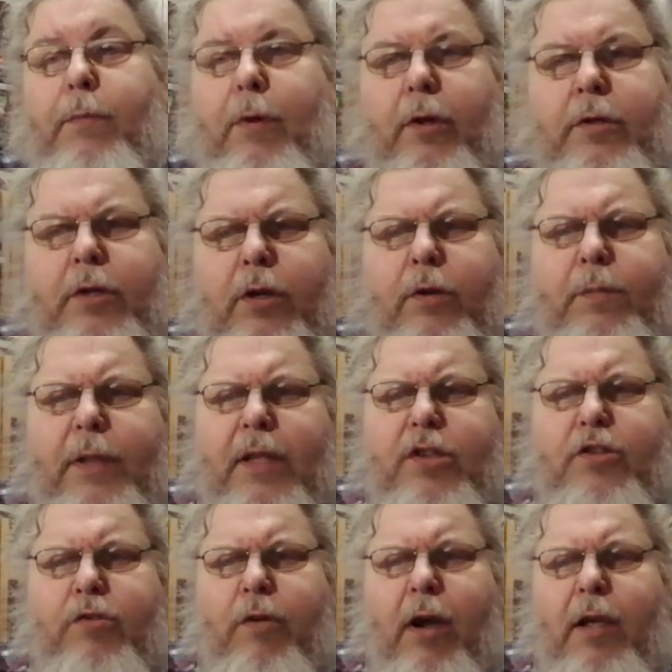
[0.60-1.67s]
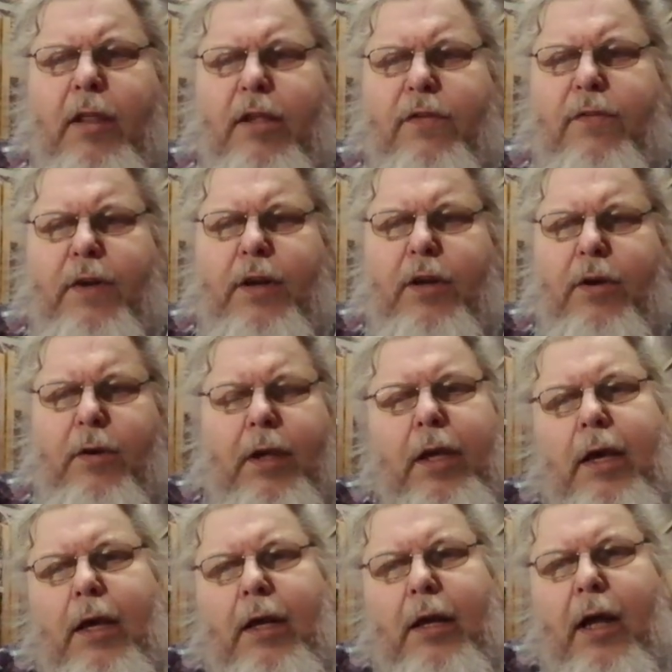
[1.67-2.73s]
BookTube, let's try this video
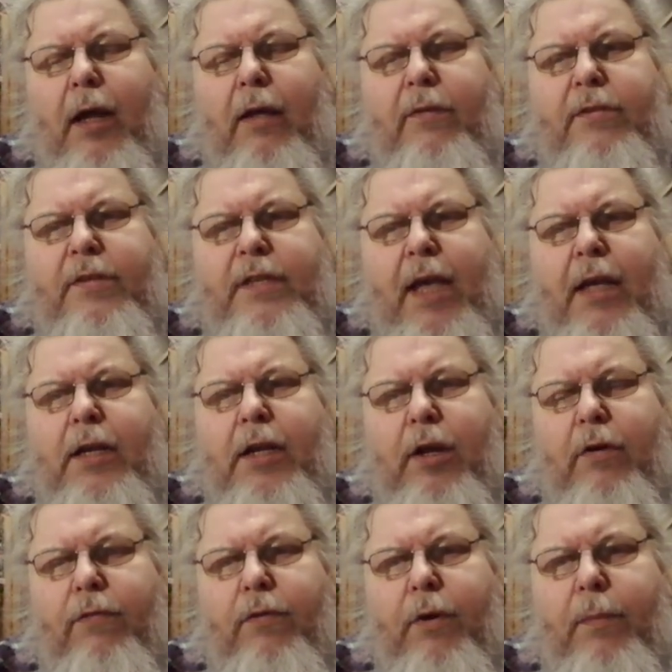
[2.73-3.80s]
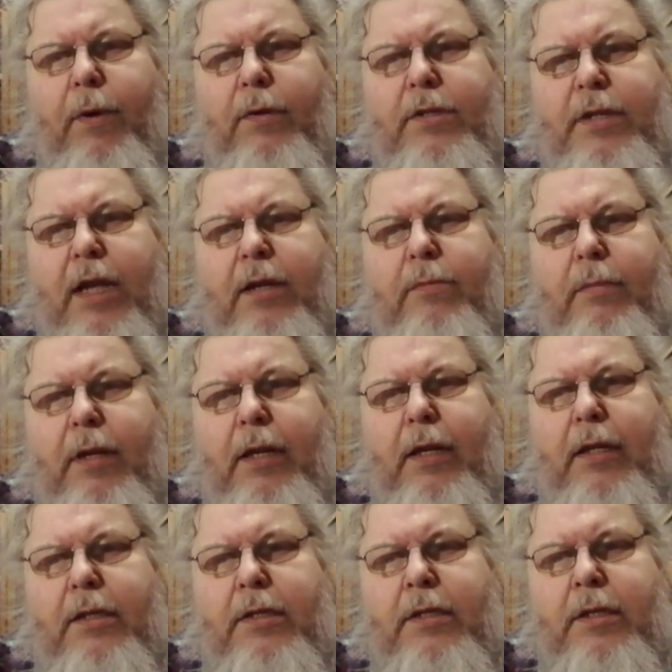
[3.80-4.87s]
again. I sat here for about 10
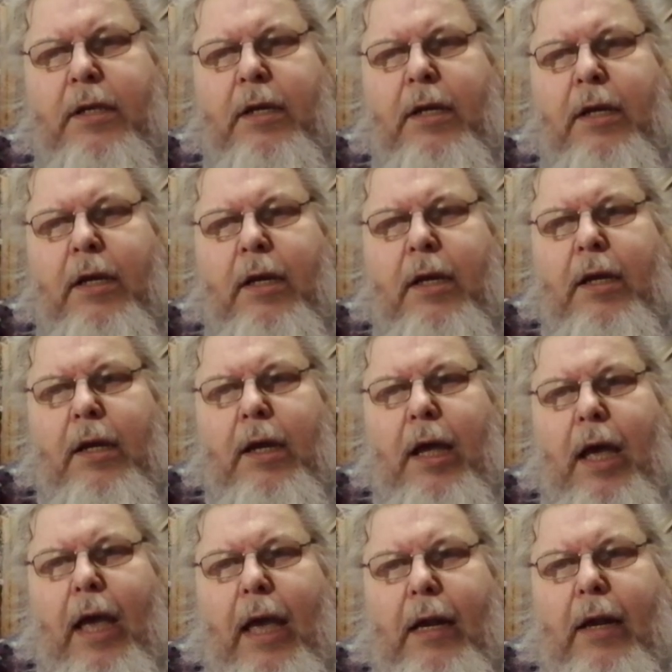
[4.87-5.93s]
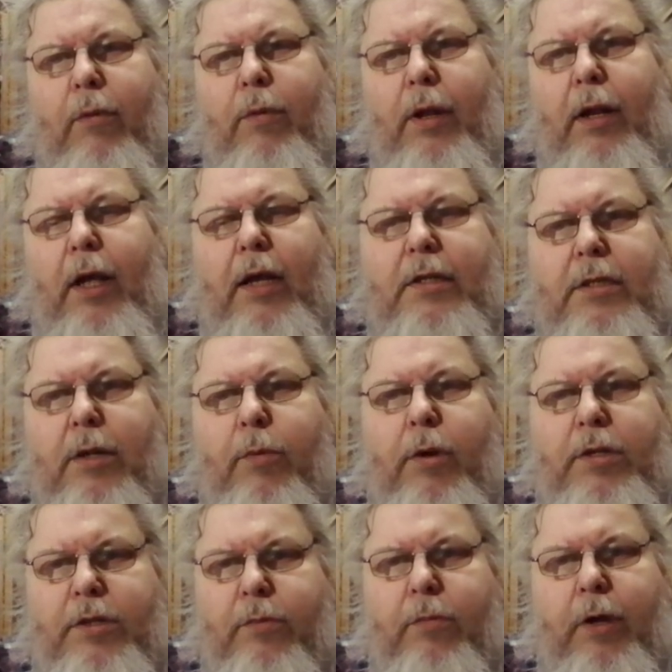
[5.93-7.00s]
minutes and I realized it
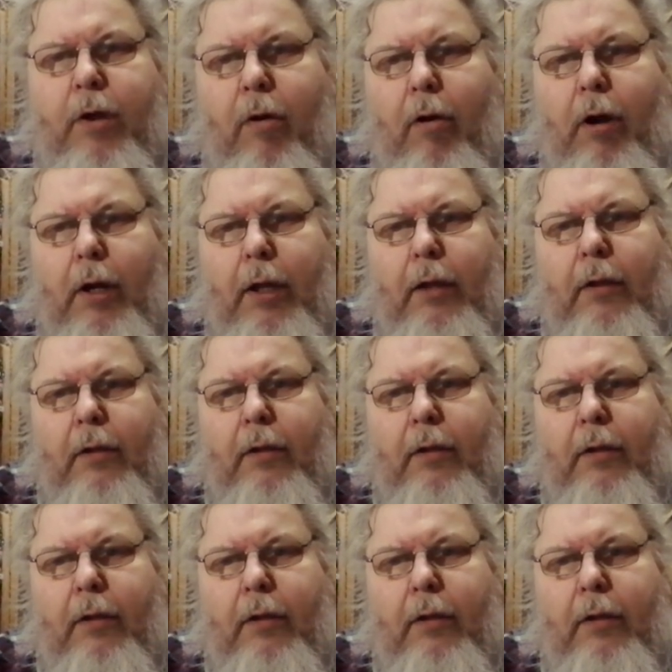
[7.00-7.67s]
wasn't recording.